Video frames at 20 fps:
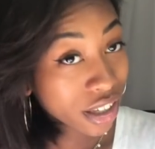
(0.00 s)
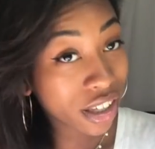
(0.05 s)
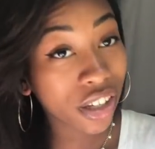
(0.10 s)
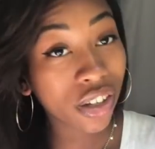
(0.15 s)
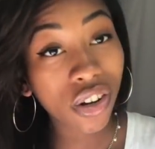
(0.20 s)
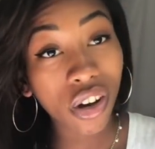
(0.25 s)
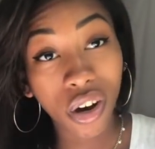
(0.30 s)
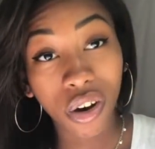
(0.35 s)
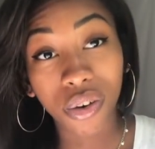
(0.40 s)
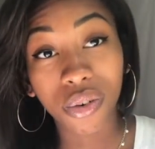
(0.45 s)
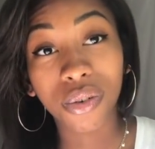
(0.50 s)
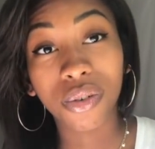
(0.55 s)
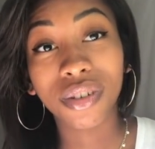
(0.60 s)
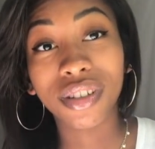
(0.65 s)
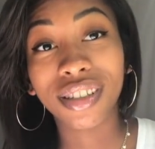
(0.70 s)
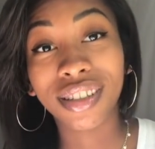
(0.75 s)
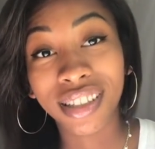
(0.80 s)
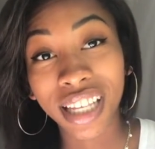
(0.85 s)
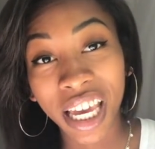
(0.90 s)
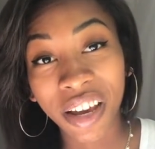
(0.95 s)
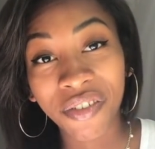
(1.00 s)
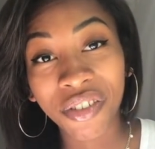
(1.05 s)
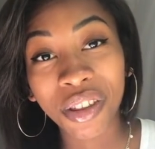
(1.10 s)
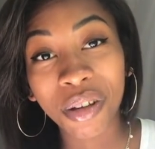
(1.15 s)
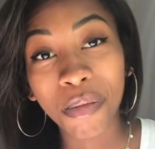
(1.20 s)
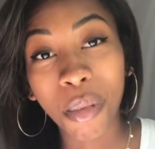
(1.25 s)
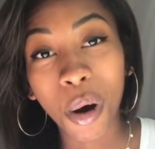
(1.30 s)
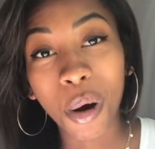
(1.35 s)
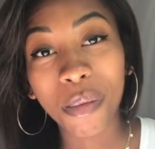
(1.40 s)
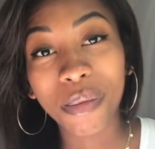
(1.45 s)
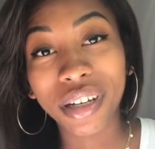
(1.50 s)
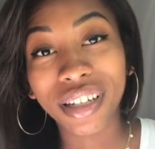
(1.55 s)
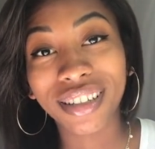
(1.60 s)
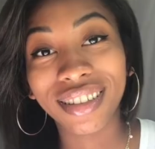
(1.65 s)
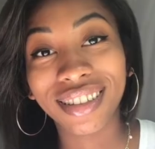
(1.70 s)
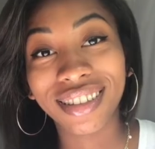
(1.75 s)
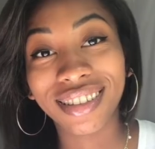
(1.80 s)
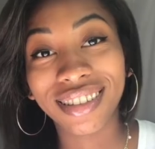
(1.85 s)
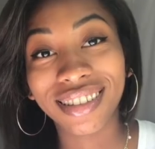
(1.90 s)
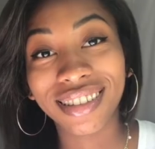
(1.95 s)
you know savor the
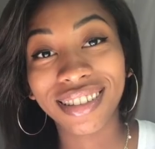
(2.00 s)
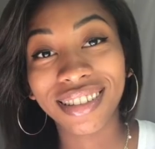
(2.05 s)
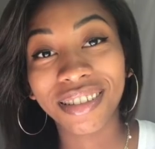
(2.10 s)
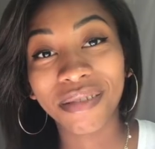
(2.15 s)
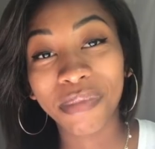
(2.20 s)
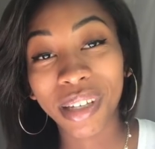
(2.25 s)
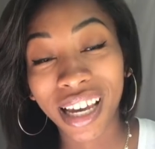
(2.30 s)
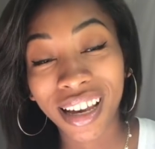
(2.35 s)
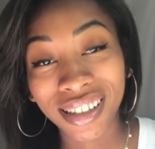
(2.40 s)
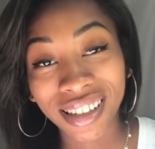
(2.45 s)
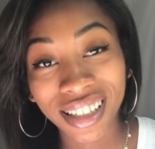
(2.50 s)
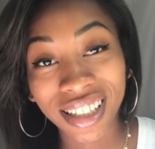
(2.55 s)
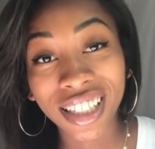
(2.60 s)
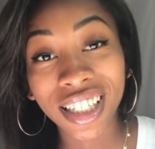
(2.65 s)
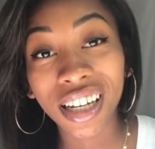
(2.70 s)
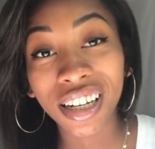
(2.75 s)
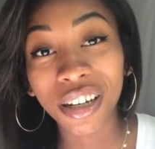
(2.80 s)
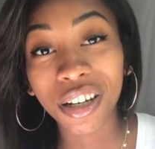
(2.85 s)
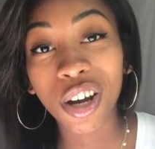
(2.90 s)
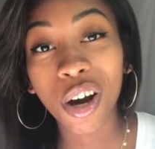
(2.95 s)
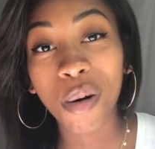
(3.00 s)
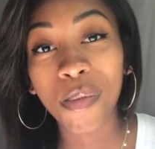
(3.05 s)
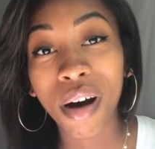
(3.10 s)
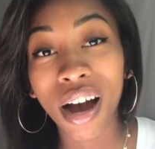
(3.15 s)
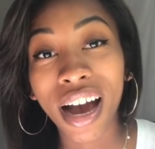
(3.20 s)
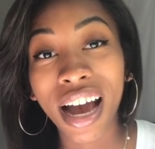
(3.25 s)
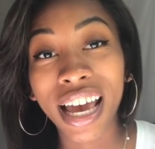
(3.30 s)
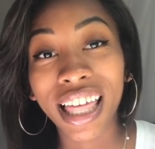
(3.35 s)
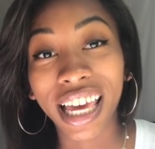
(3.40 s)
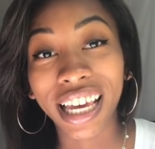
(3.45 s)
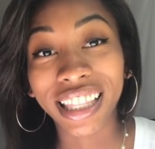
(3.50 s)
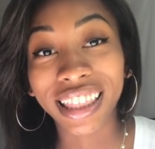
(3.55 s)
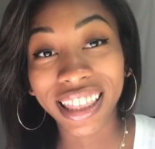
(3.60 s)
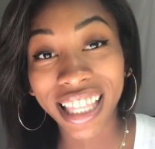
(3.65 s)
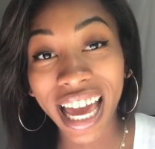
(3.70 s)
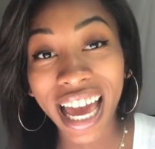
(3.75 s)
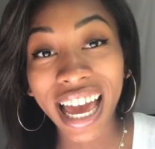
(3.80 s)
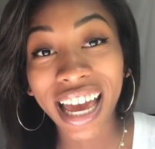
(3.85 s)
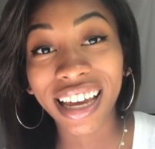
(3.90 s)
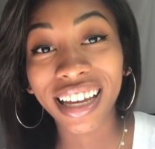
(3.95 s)
moments because it's gonna go by like
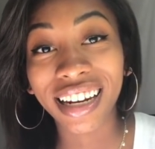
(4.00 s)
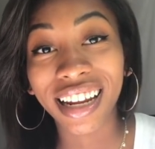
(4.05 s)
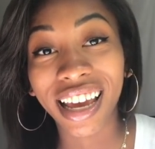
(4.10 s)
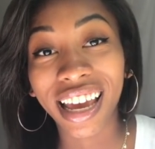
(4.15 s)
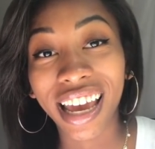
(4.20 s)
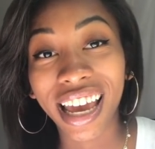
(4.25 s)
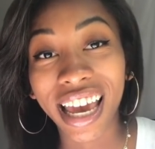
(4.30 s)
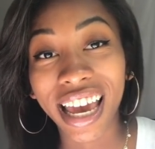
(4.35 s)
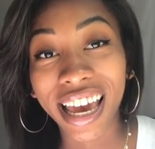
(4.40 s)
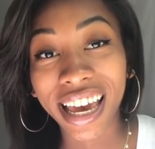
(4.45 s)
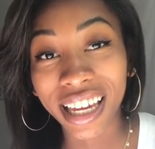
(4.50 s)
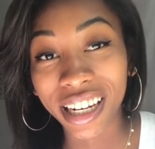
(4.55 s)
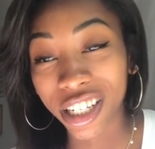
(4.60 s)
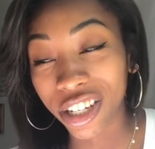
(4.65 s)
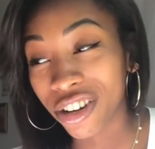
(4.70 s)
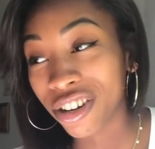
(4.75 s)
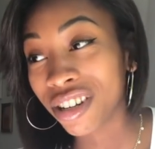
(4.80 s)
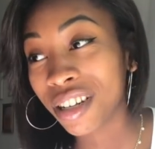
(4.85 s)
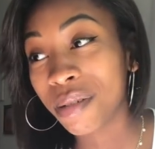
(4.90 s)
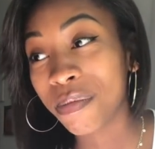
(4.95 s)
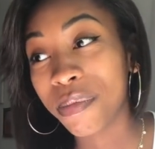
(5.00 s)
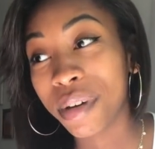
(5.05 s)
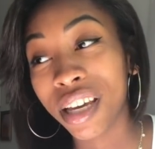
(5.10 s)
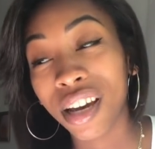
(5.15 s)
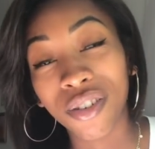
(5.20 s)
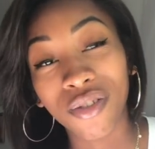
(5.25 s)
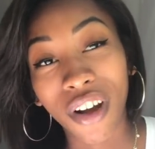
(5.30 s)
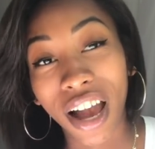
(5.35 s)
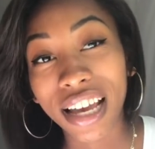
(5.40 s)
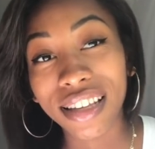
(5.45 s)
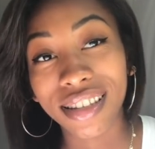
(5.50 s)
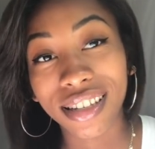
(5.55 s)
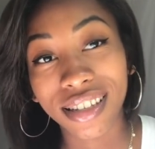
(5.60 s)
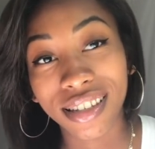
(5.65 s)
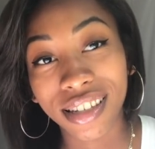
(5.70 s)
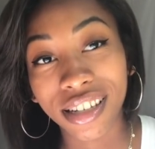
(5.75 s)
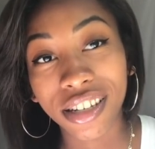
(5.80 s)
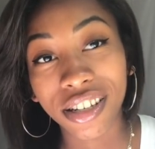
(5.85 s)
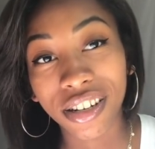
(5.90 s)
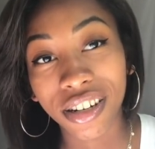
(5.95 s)
that and you're gonna be a rising
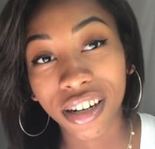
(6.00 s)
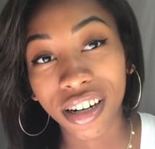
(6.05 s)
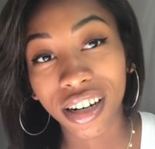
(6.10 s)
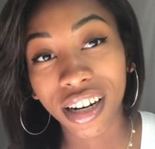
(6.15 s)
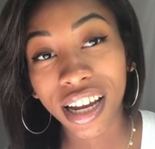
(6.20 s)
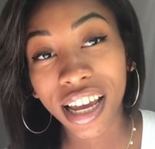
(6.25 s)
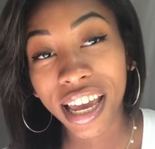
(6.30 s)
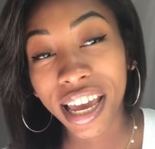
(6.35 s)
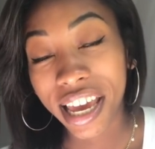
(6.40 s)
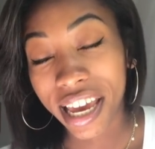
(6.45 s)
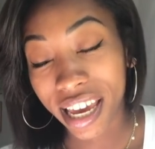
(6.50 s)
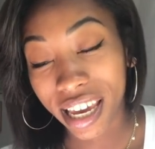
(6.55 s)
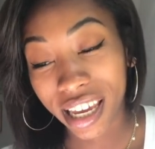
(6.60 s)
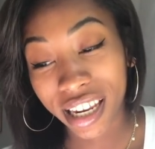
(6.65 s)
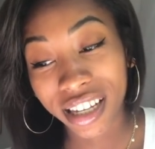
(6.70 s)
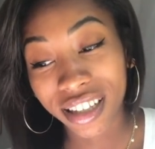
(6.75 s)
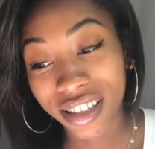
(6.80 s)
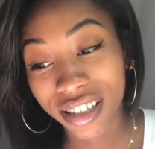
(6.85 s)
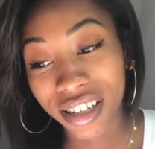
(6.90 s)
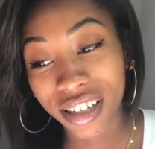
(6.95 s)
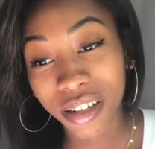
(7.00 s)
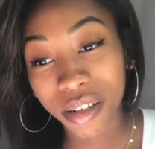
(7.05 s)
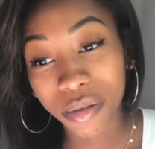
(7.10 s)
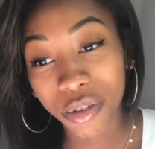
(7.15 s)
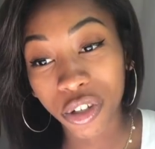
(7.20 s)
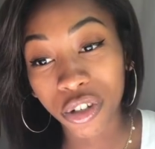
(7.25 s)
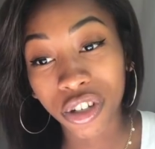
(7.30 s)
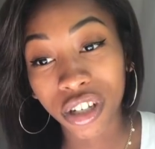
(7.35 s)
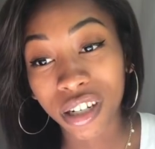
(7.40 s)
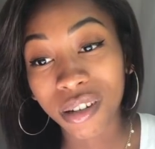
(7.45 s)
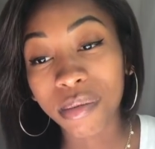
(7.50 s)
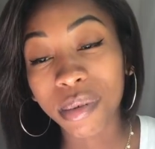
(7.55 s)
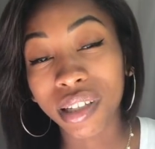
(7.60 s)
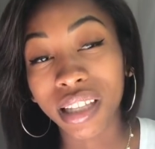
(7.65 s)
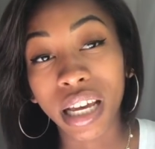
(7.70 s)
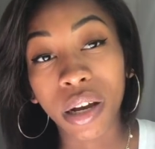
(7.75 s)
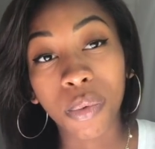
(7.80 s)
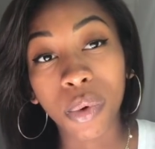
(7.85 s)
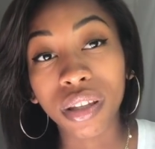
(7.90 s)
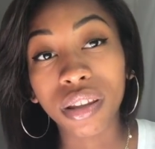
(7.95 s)
senior and it's gonna you're gonna be
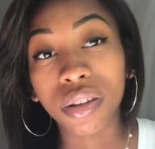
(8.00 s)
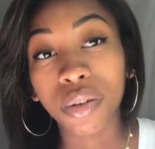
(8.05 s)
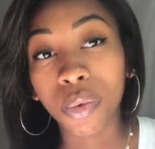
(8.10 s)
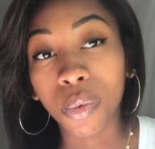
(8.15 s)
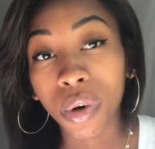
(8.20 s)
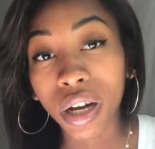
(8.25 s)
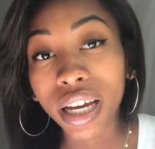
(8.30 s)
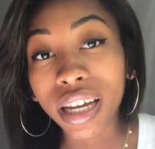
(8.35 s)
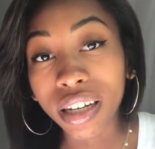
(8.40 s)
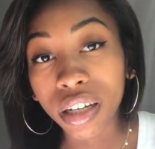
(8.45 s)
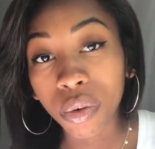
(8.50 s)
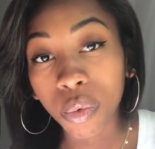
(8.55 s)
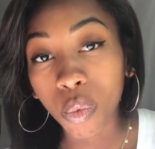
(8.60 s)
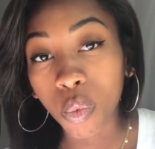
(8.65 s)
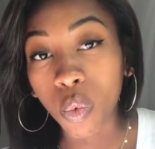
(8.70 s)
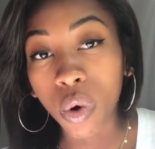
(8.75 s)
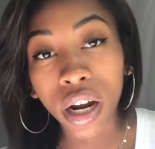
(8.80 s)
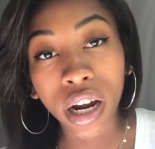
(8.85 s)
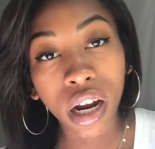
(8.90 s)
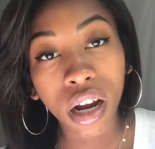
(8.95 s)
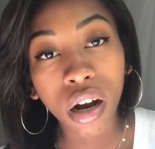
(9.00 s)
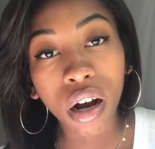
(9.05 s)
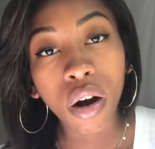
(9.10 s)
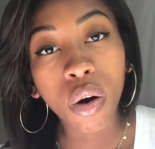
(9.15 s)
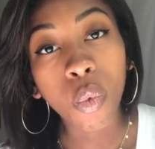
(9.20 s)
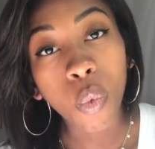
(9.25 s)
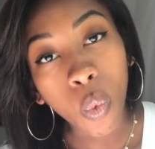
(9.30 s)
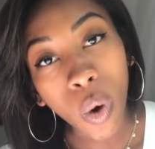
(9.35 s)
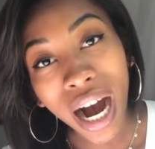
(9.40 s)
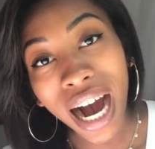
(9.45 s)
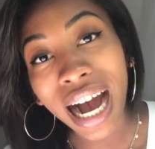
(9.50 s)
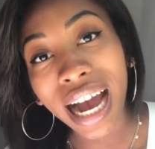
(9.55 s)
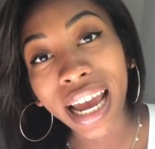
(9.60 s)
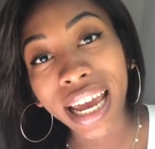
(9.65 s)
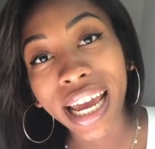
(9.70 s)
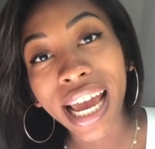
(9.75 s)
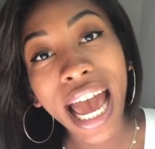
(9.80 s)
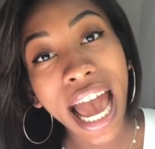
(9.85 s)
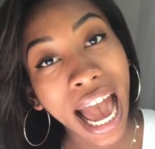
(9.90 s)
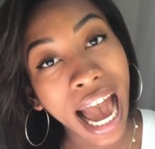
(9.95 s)
like what what in the where
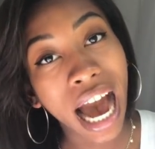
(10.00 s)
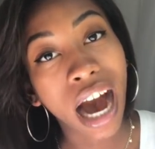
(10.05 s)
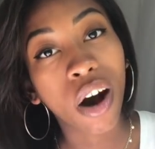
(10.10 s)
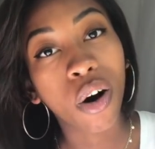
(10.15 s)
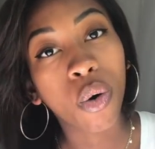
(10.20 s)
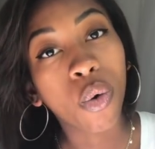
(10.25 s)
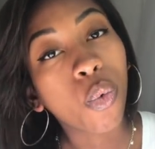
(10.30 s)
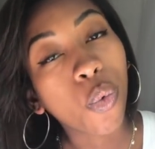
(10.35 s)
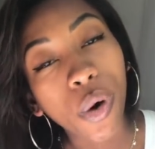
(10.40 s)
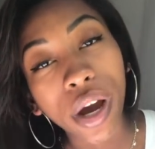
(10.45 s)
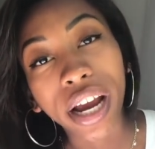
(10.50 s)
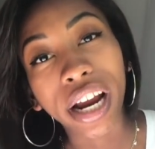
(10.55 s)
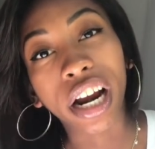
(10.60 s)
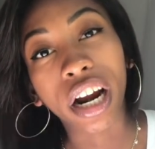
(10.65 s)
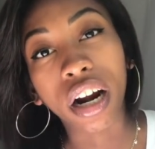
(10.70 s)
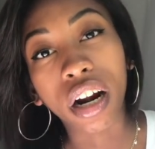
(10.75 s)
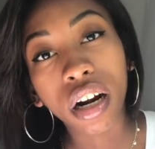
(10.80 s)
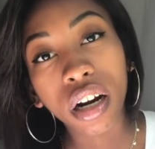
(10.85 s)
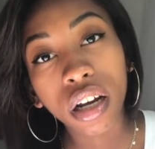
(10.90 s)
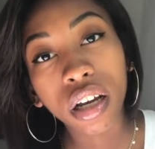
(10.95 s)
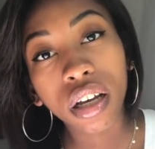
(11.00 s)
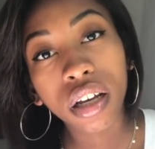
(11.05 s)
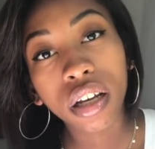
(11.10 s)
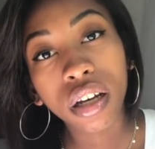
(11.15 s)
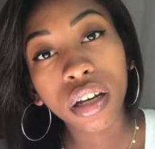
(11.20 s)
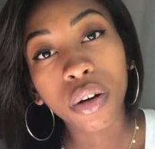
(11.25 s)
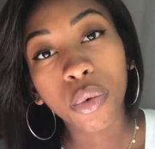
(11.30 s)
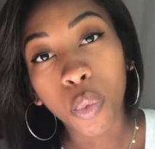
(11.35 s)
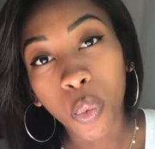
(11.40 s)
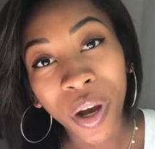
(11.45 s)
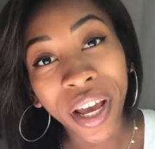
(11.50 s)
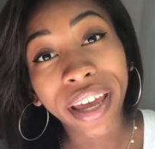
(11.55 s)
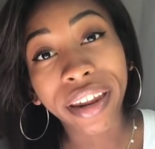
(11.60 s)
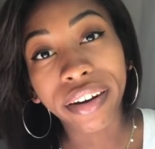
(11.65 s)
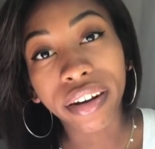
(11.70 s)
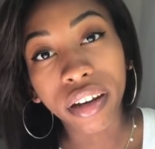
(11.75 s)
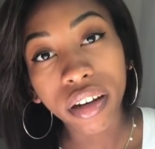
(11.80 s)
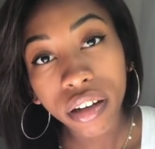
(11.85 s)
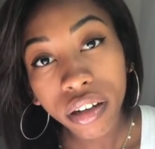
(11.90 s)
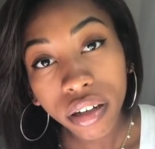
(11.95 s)
why how where
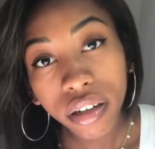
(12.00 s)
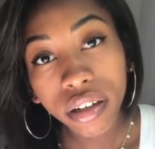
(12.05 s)
when